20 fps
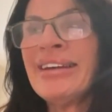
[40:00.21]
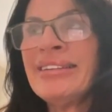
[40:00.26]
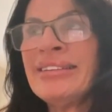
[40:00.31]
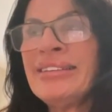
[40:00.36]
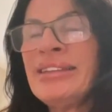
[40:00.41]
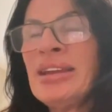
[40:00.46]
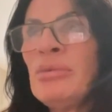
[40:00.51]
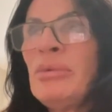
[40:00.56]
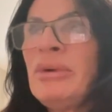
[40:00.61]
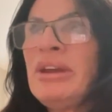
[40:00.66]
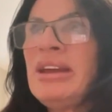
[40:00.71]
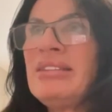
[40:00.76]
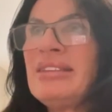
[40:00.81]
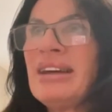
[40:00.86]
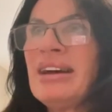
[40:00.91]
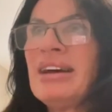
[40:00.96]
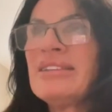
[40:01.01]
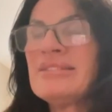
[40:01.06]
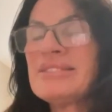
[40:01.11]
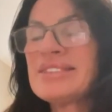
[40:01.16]
the way
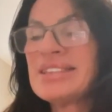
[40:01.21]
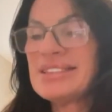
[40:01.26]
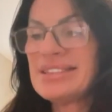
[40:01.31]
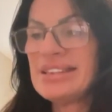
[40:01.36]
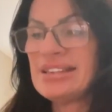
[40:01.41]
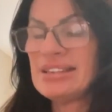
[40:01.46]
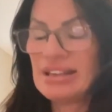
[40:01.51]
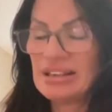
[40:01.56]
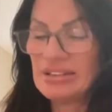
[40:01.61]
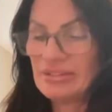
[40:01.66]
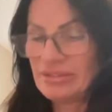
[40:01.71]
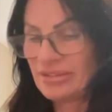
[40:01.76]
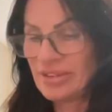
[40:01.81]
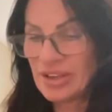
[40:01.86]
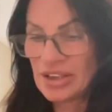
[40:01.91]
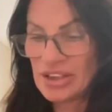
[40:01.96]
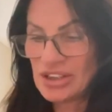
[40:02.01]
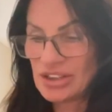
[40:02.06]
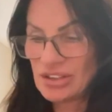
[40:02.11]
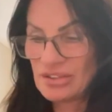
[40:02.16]
they have to see that,
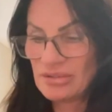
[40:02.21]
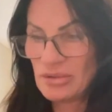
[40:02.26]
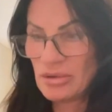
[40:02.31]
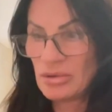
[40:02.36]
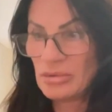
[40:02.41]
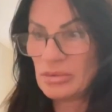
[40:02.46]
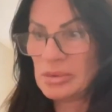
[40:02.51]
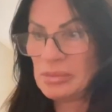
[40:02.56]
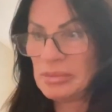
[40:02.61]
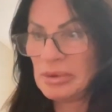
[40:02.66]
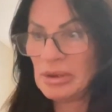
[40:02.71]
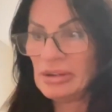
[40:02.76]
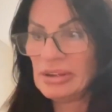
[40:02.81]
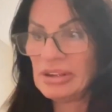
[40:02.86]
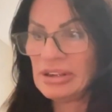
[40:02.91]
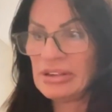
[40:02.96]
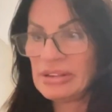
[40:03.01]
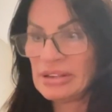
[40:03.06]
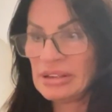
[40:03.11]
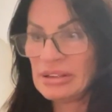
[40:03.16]
first of all, would be
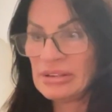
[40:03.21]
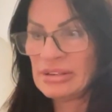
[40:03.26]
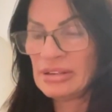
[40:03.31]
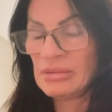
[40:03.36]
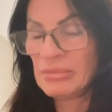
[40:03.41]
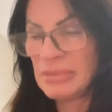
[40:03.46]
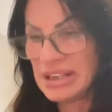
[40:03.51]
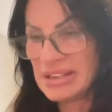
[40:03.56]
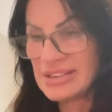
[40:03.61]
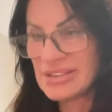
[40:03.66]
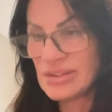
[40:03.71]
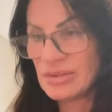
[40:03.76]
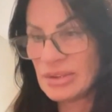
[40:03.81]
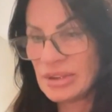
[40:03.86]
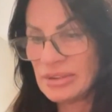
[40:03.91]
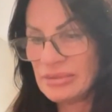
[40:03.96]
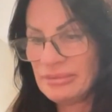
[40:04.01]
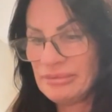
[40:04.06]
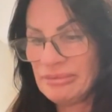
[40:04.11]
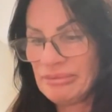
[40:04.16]
looking at their
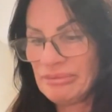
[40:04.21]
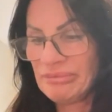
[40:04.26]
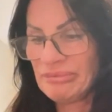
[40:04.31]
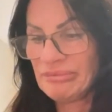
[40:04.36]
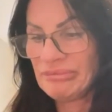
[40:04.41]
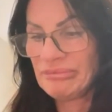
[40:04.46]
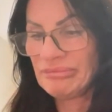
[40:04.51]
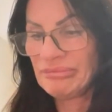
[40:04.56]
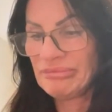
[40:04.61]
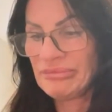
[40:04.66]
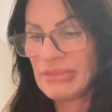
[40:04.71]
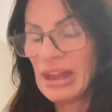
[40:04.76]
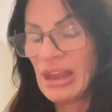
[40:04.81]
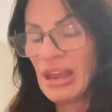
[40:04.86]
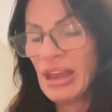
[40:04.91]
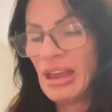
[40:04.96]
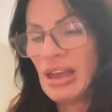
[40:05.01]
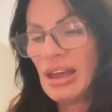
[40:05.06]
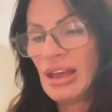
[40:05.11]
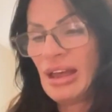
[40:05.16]
mentor.
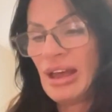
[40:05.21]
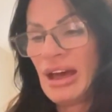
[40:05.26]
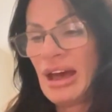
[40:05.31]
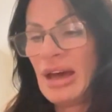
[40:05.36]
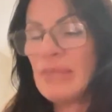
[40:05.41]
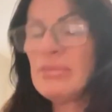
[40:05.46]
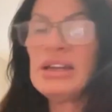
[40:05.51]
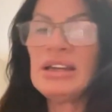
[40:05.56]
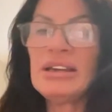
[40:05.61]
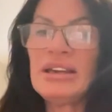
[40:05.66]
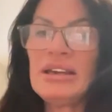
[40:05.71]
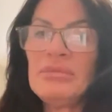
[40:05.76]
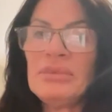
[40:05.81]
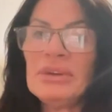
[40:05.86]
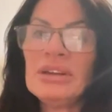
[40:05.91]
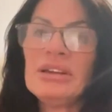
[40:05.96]
I'm a great